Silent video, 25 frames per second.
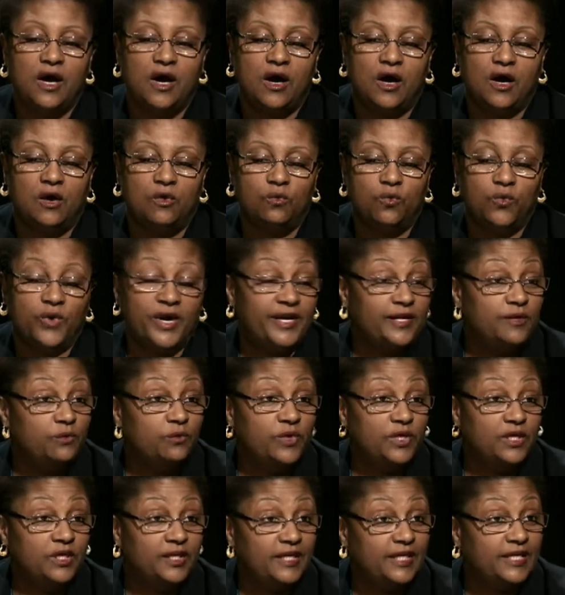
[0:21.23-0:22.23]
are ready,
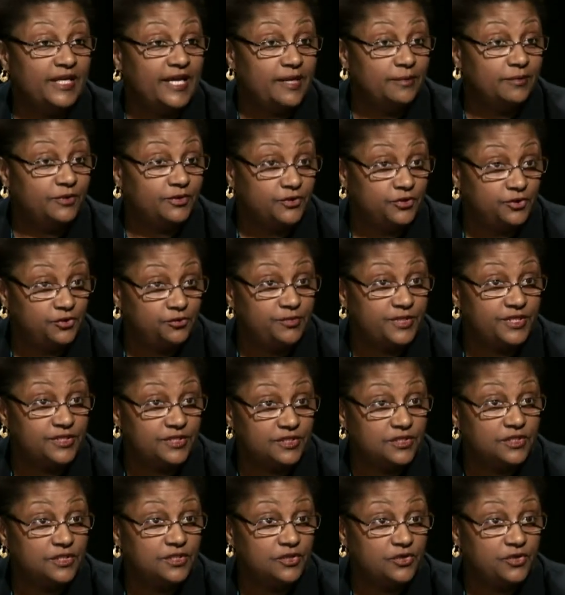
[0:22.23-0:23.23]
willing, and able to do
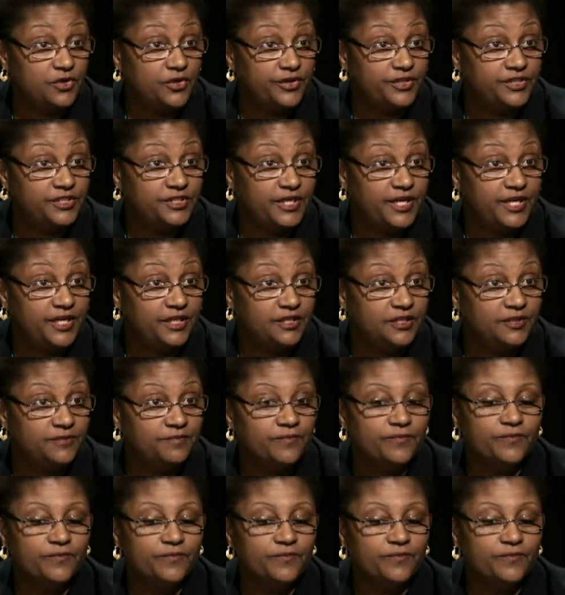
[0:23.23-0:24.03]
business in New York State